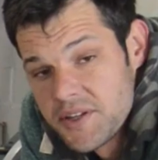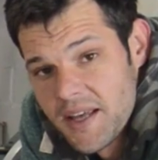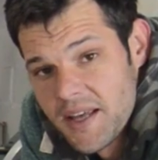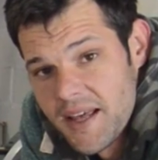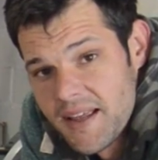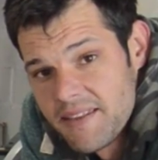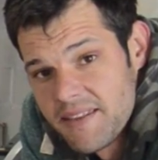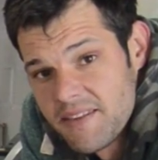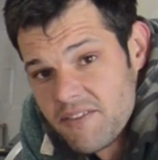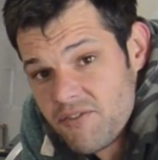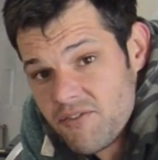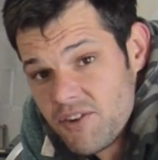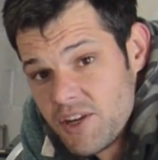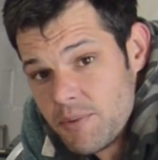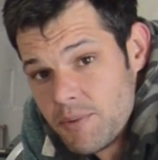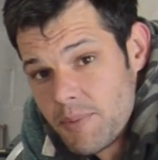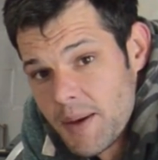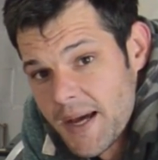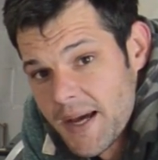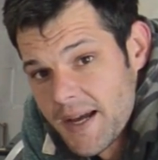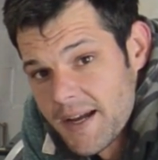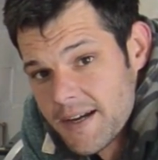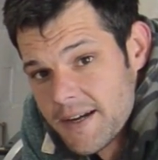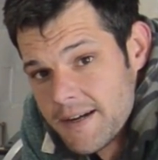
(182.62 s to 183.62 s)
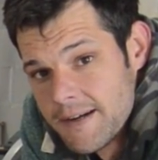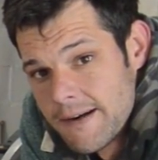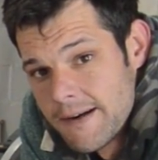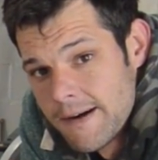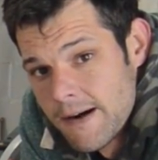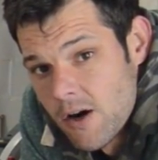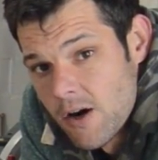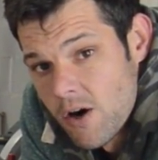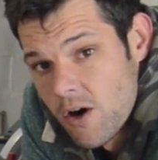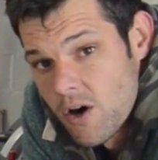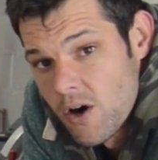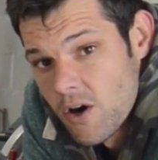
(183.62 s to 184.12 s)
and the feedback
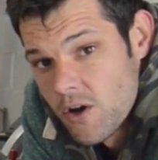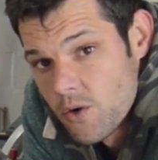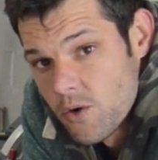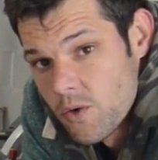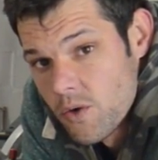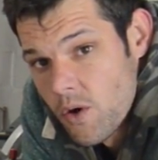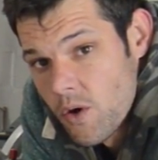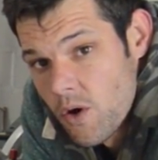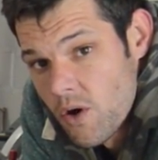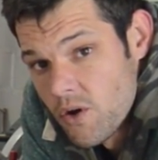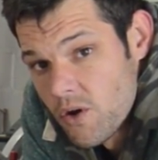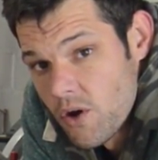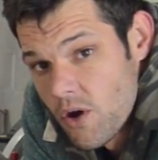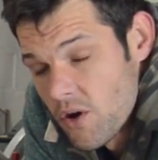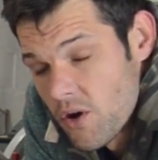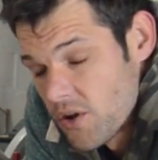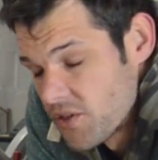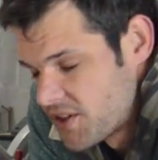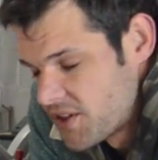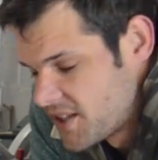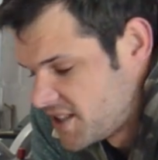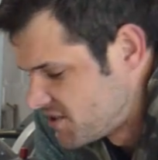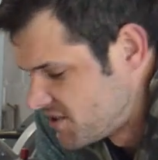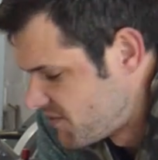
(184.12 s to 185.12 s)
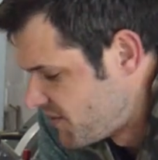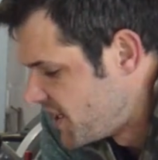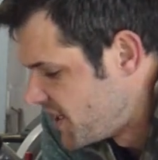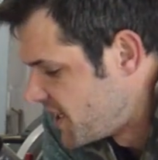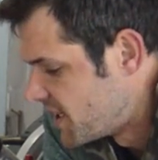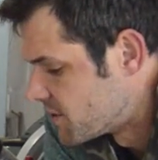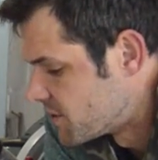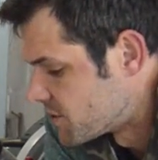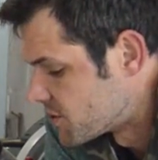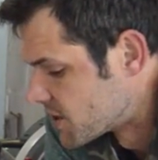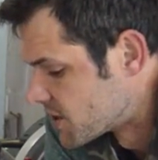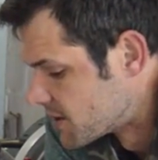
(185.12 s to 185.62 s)
on these
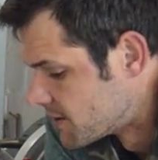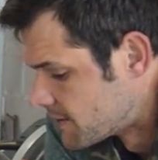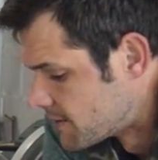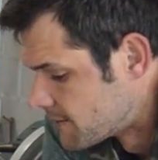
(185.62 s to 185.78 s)
videos.